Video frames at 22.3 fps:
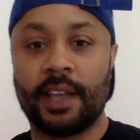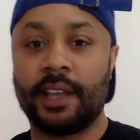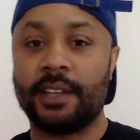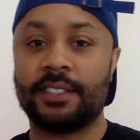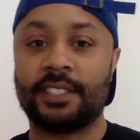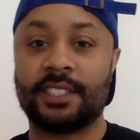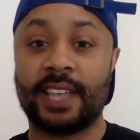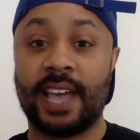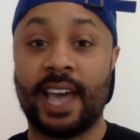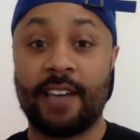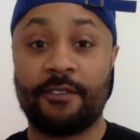
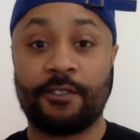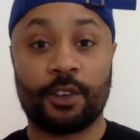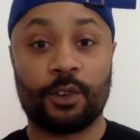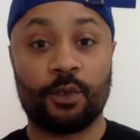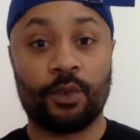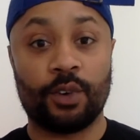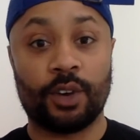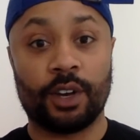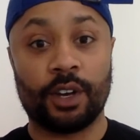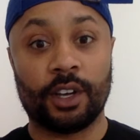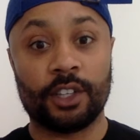staffing
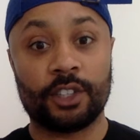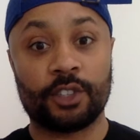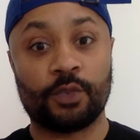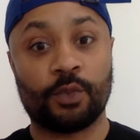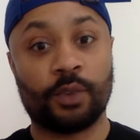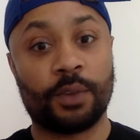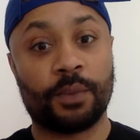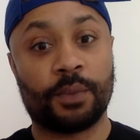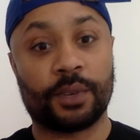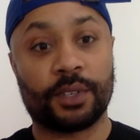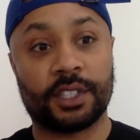was
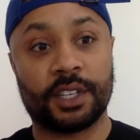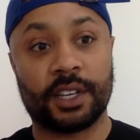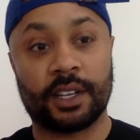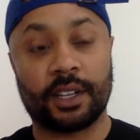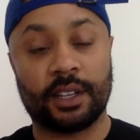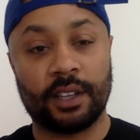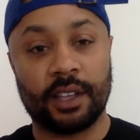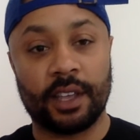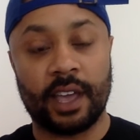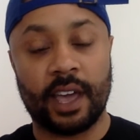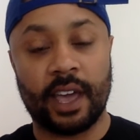we
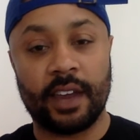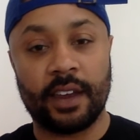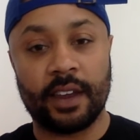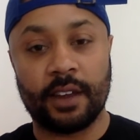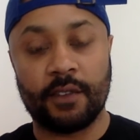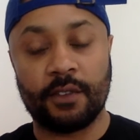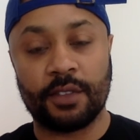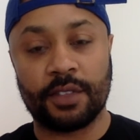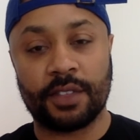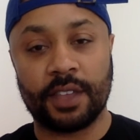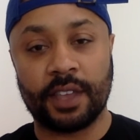particularly had
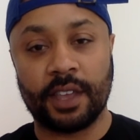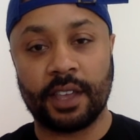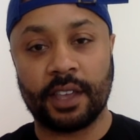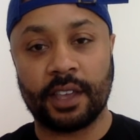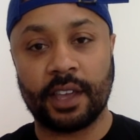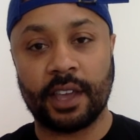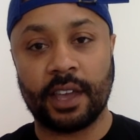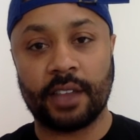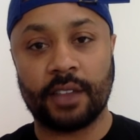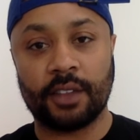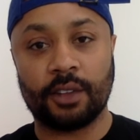everything
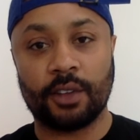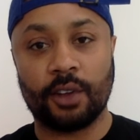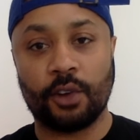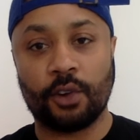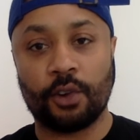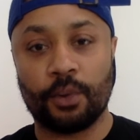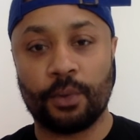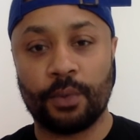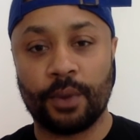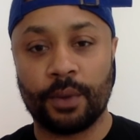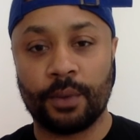at the
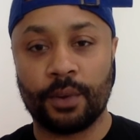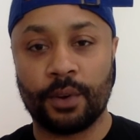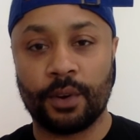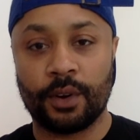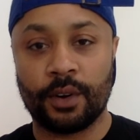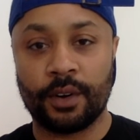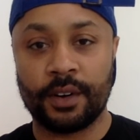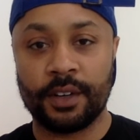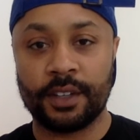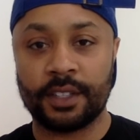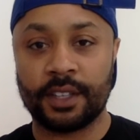local
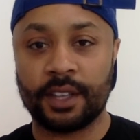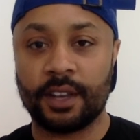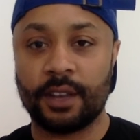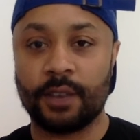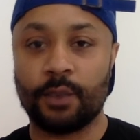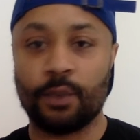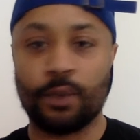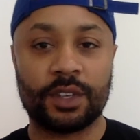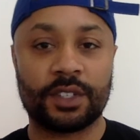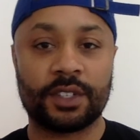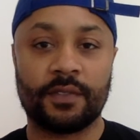breweries, and
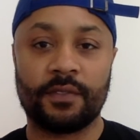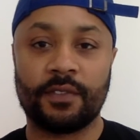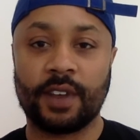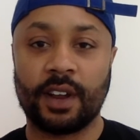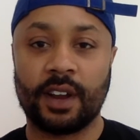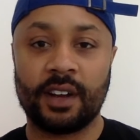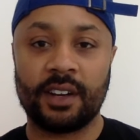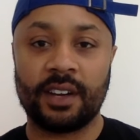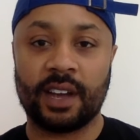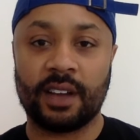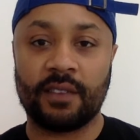it wasn't
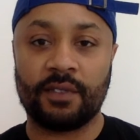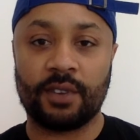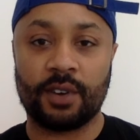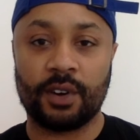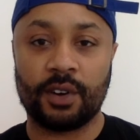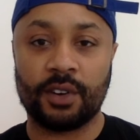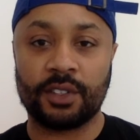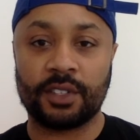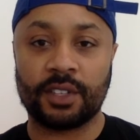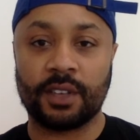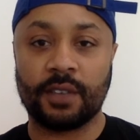very
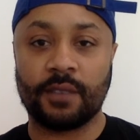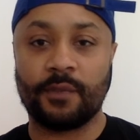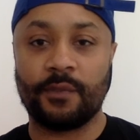diverse.